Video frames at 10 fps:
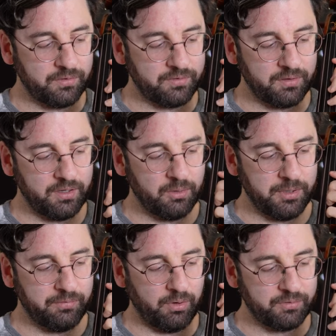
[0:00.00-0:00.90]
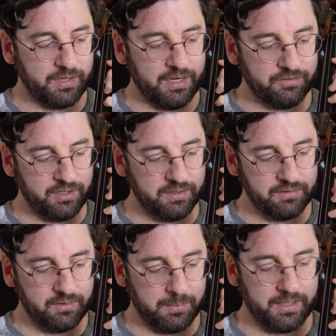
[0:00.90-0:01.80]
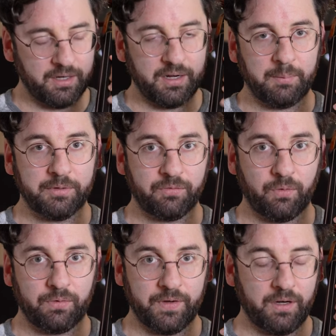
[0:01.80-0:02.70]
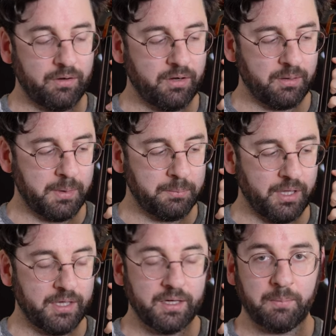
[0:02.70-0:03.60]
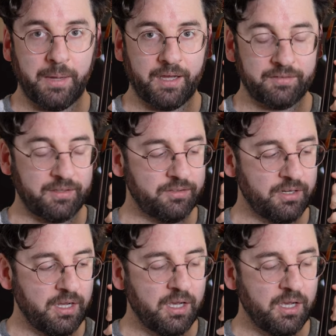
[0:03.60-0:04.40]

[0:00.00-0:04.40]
So it's a little bit of rotation depending on how much fourth finger you're going to be playing in a passage.